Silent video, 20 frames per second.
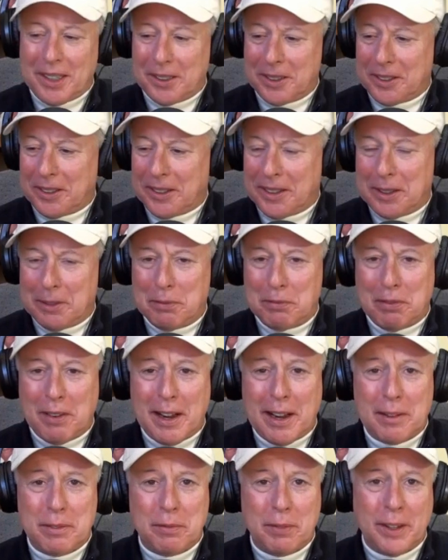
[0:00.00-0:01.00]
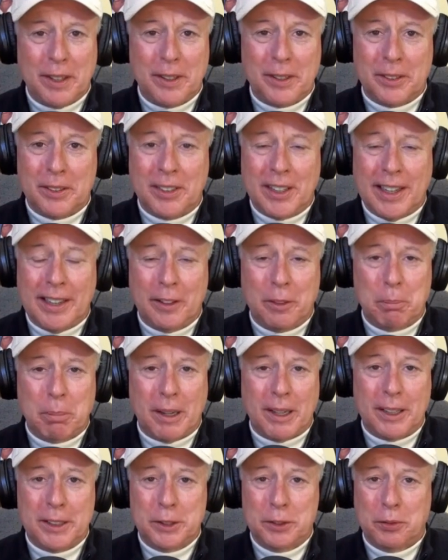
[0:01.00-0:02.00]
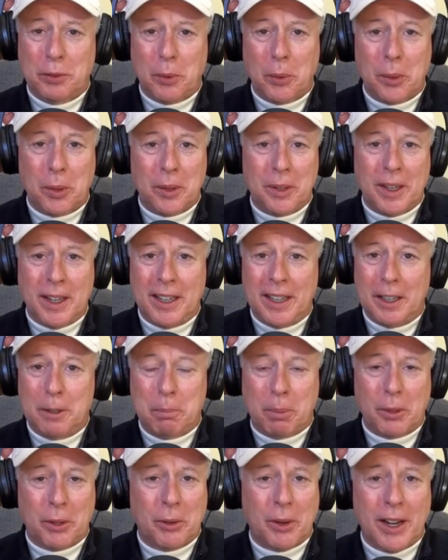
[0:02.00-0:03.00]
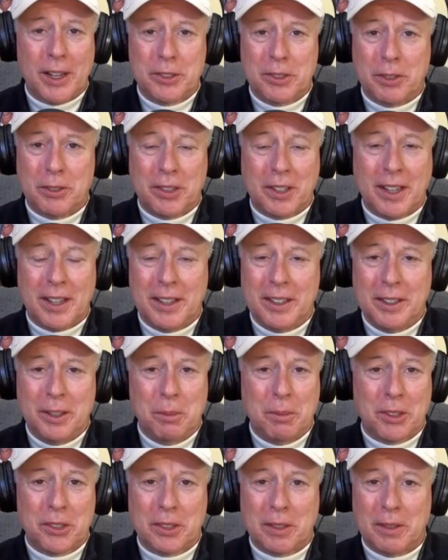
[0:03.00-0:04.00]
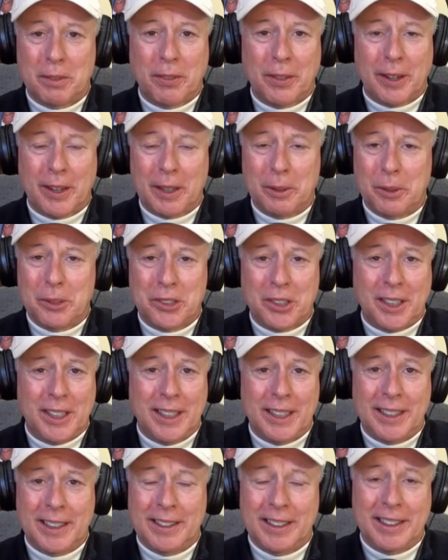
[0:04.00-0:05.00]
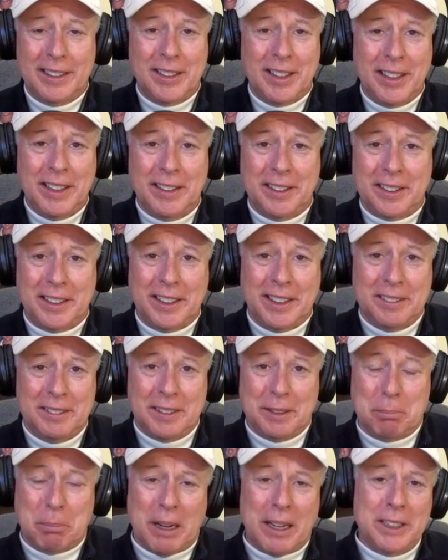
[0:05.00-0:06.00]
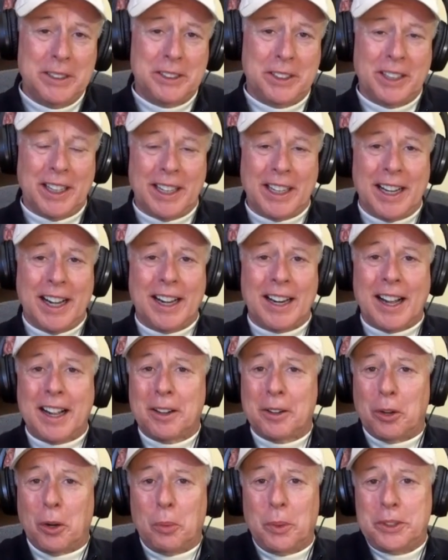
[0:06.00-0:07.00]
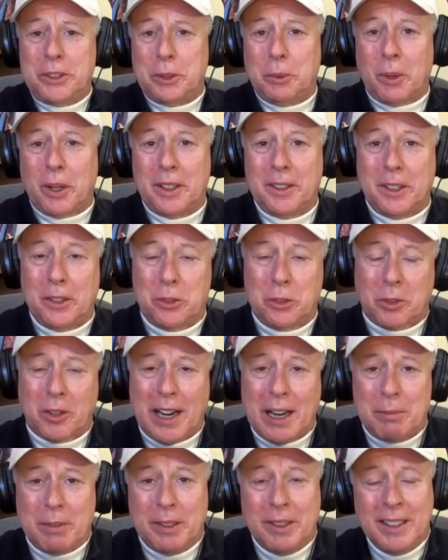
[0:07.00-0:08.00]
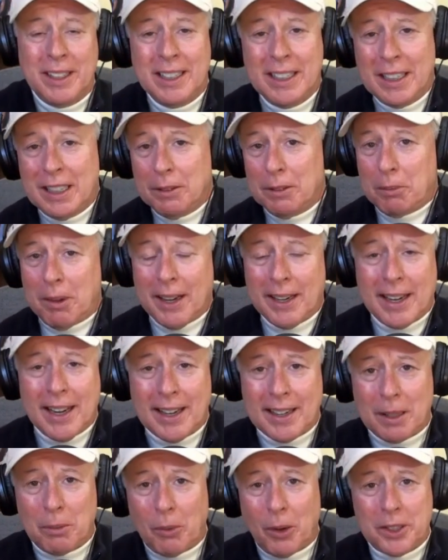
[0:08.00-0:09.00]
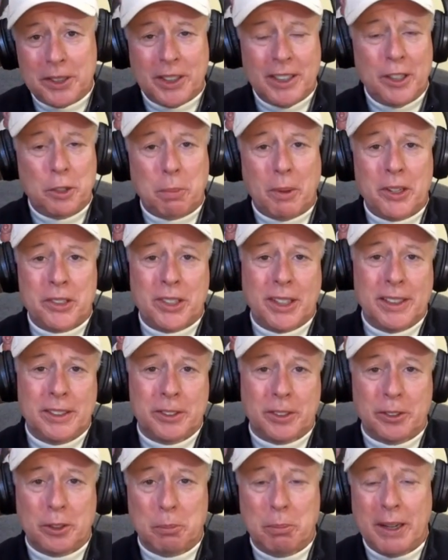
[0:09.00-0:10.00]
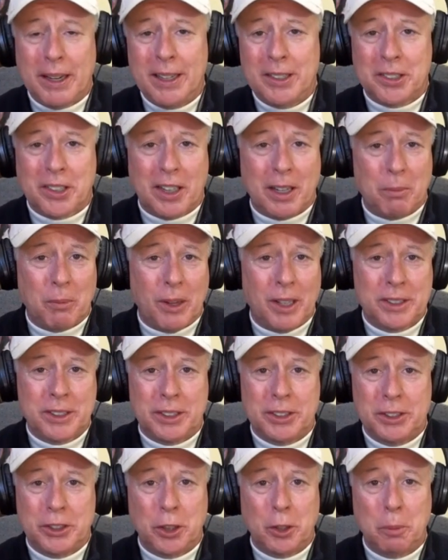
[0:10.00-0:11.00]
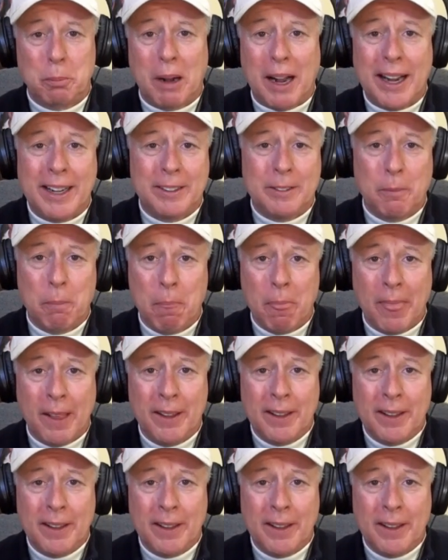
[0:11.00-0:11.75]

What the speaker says: call it a 5-finger death punch for progressives. And you must have thought it was a kick in the teeth, a punch in the gut. I don't know what you want to describe it. But my God, I'm watching these presidential debates and I'm watching Joe Biden